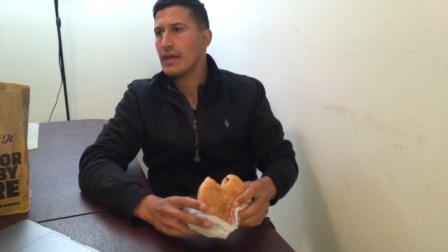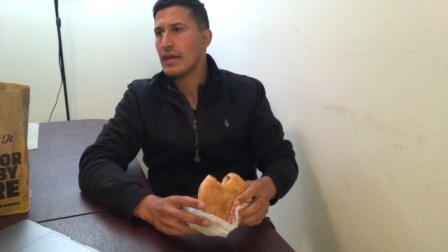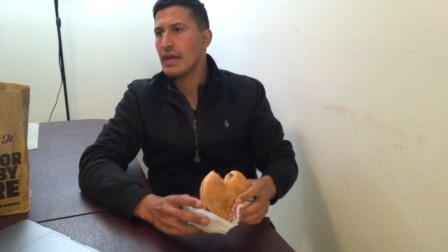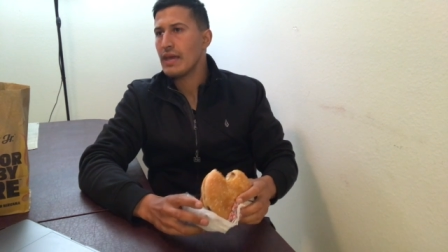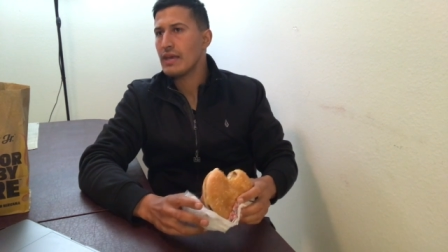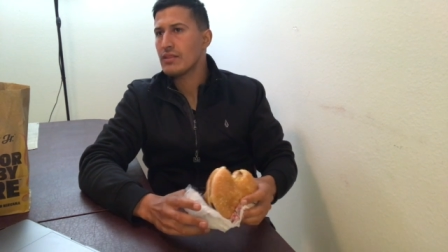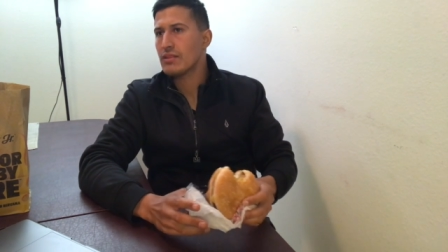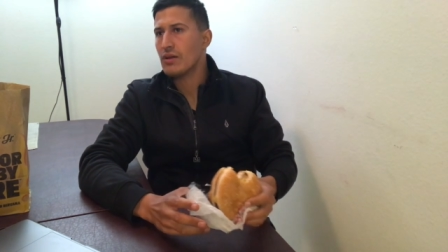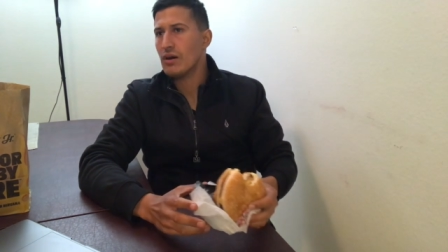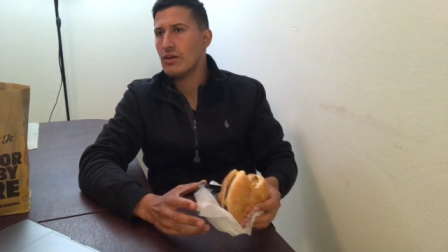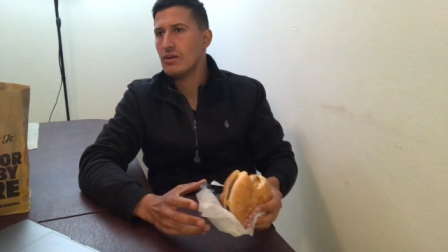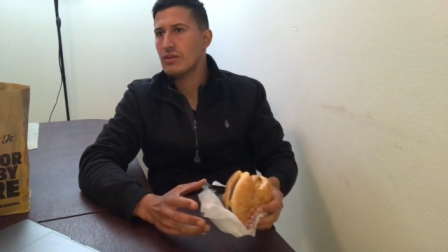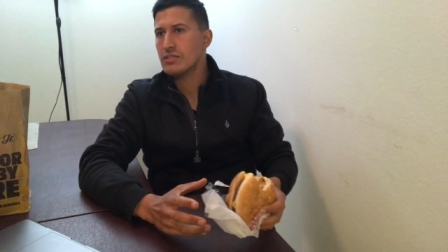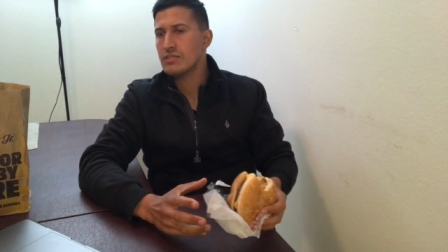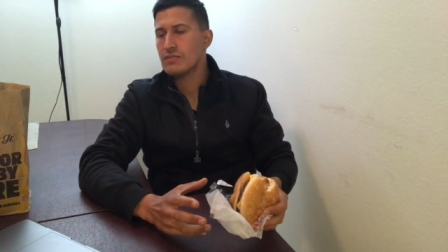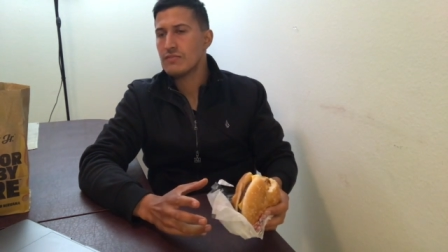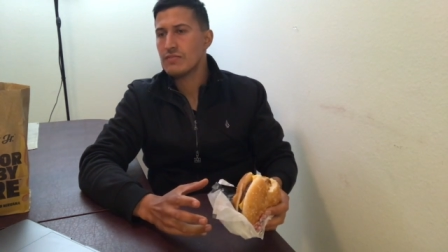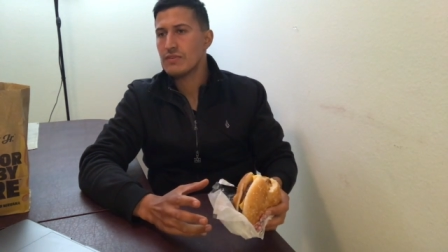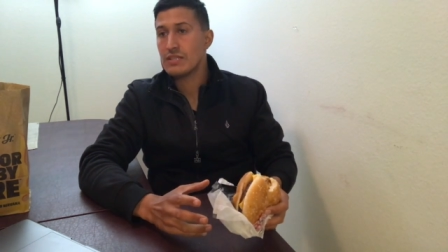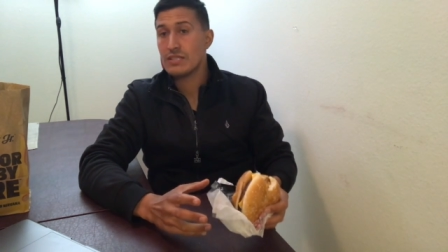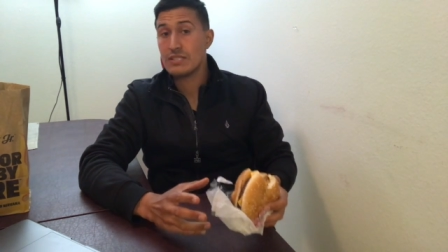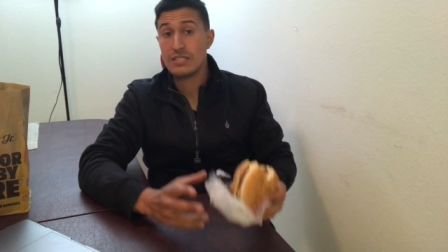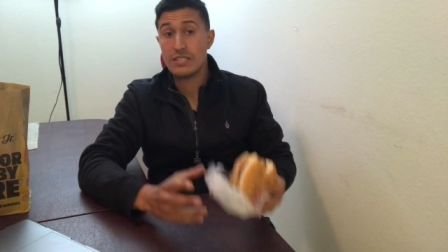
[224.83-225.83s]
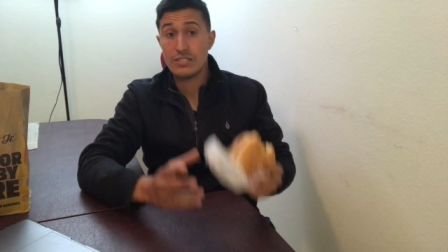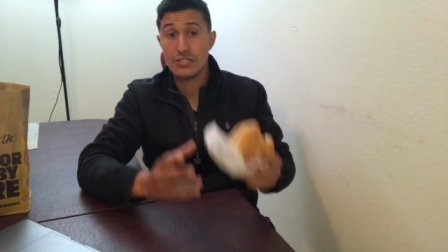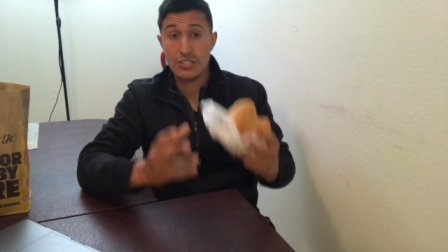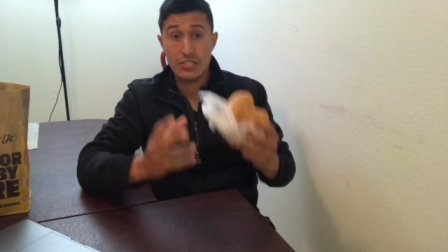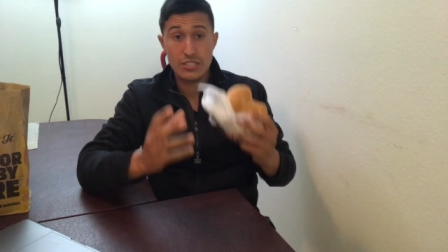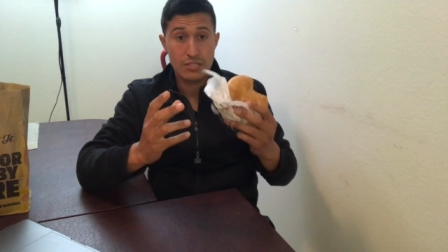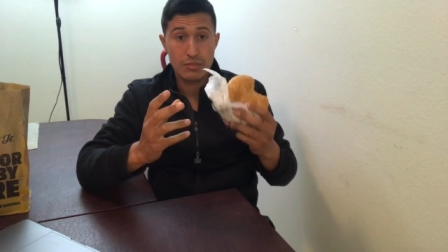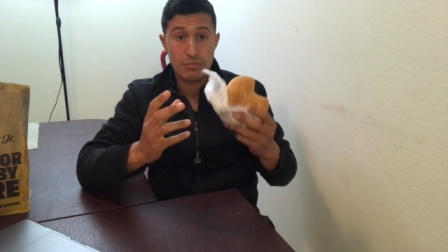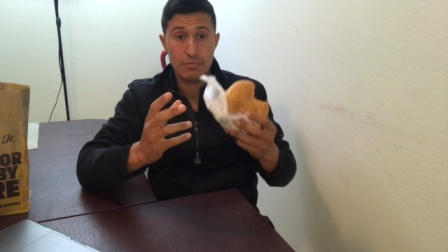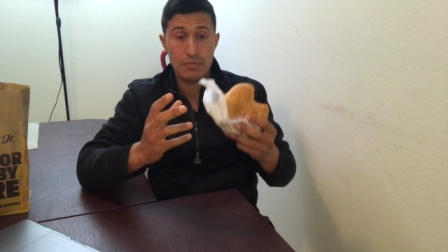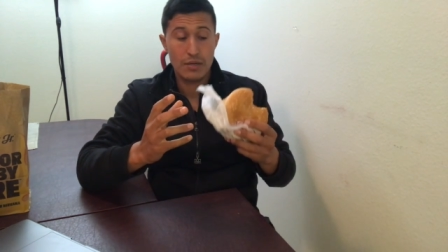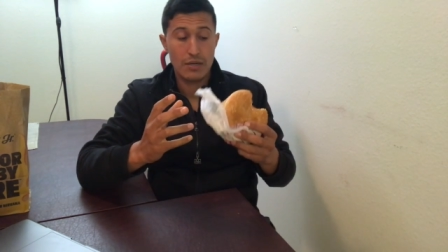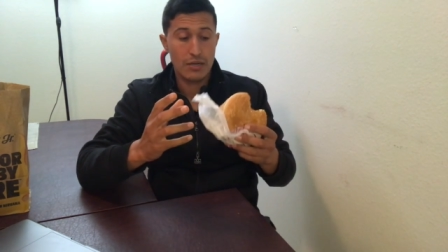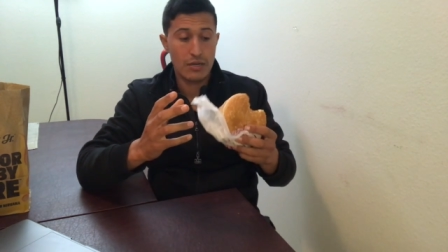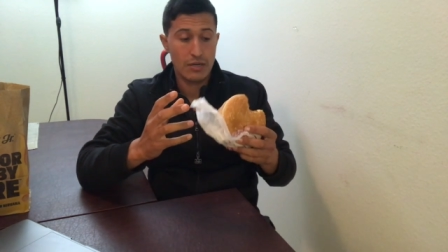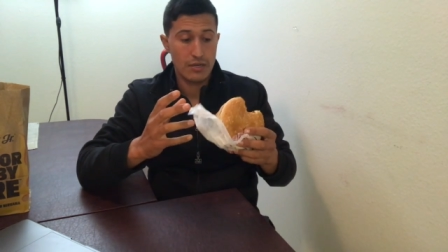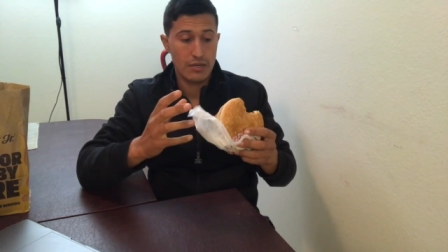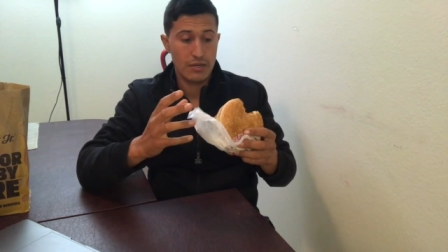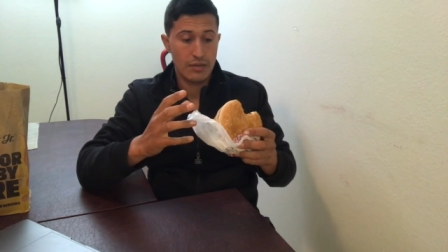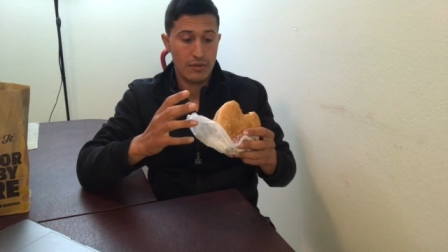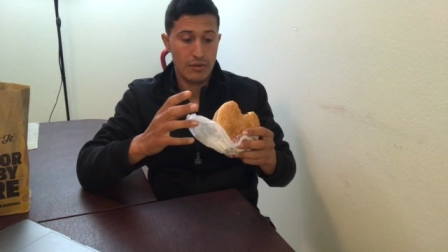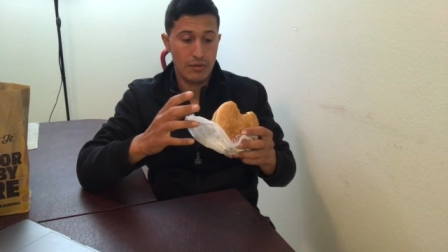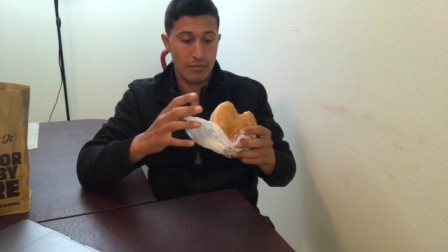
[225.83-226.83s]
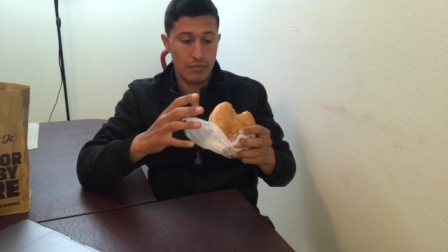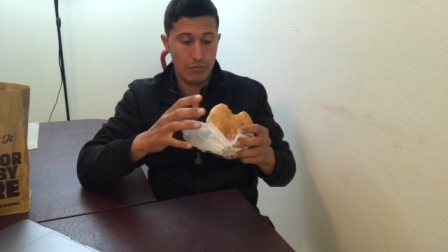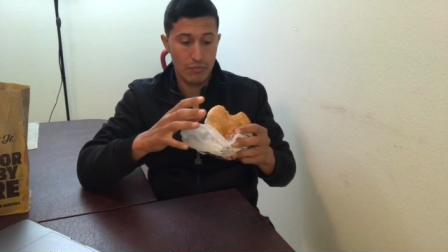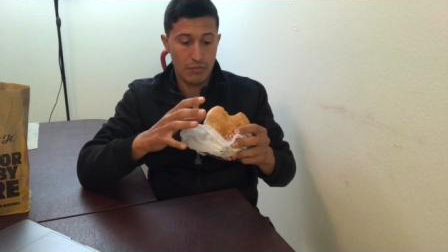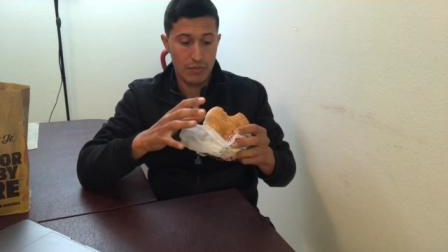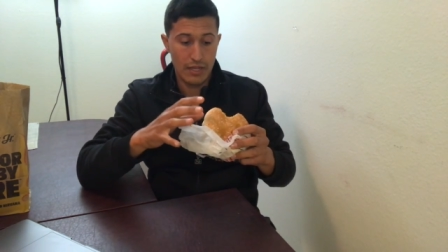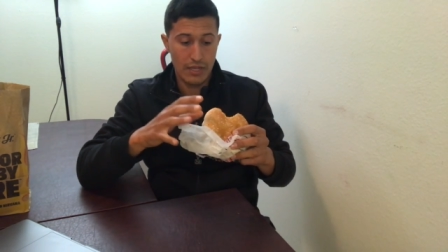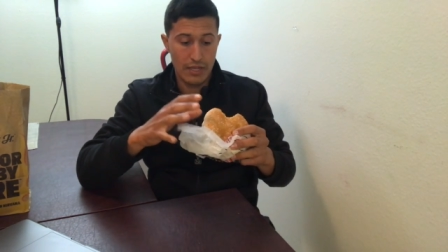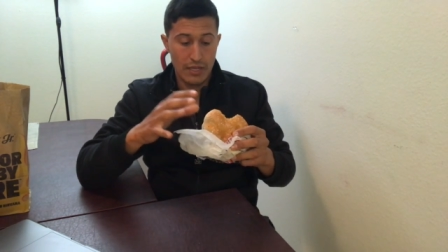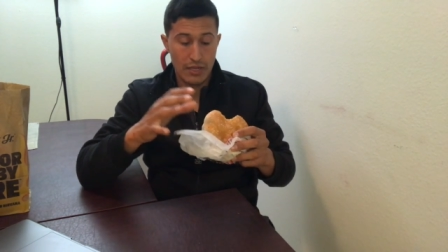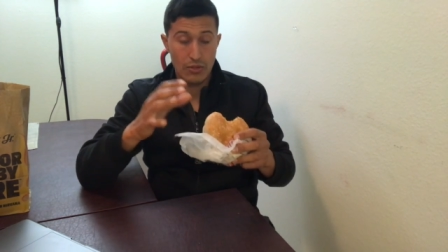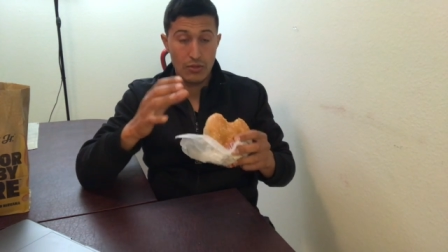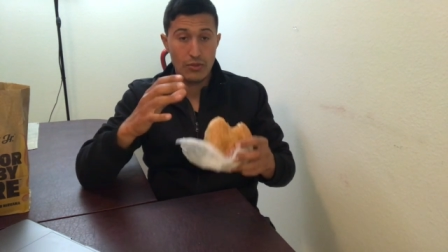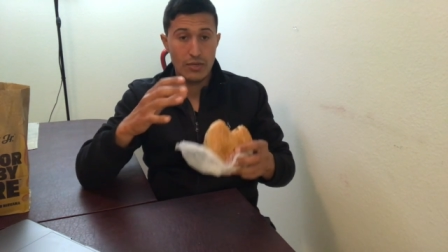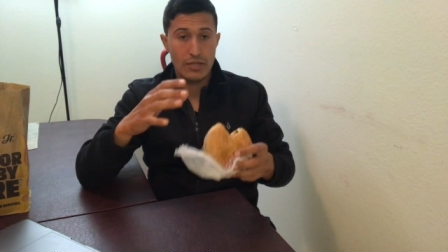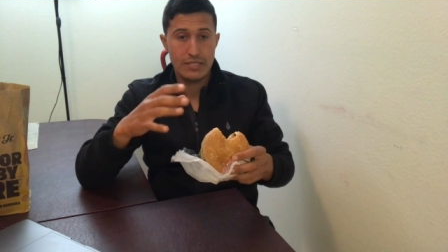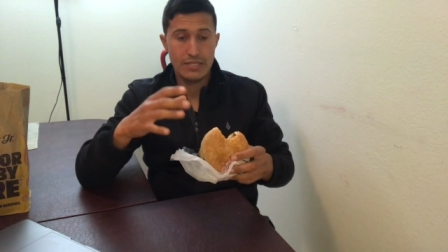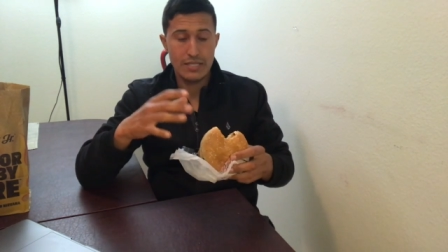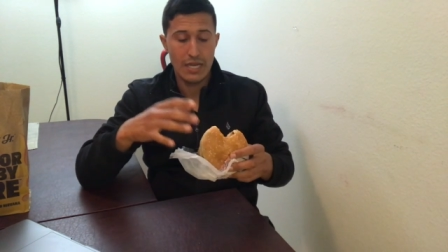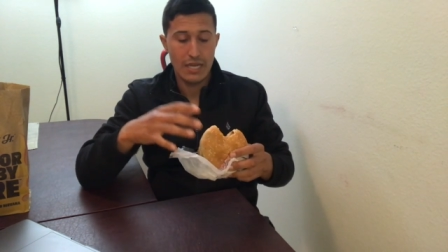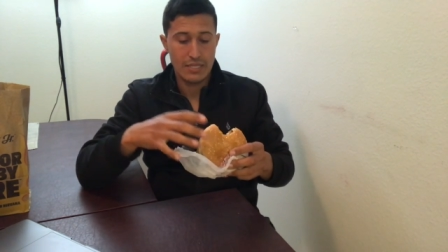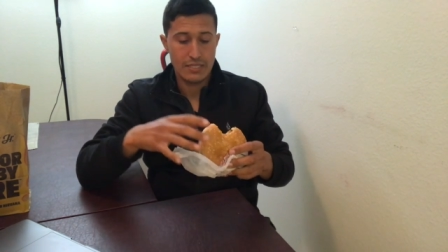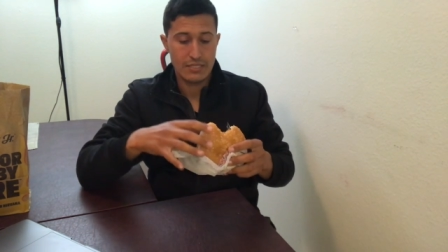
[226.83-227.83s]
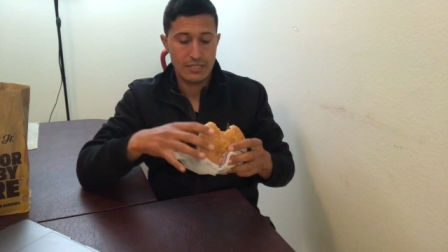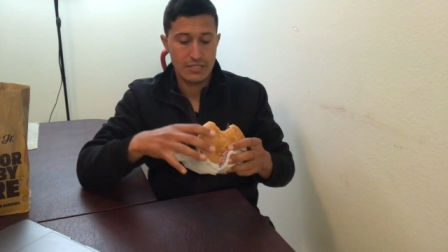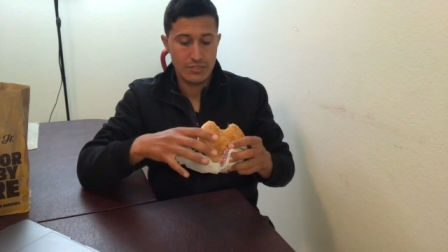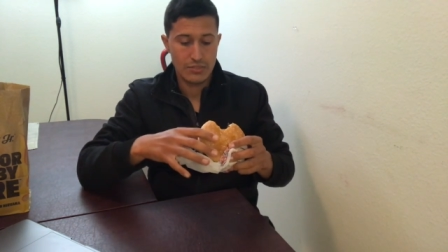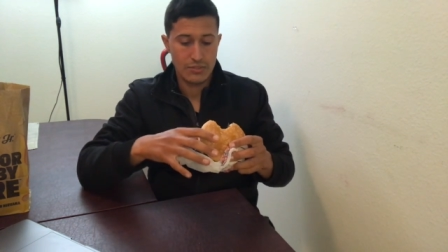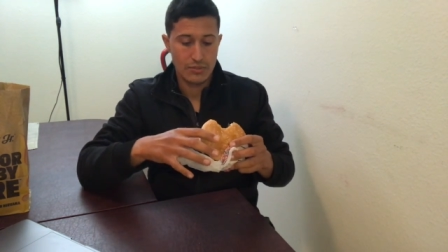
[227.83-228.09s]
eight dollars and fifty cents just a burger, like including taxes.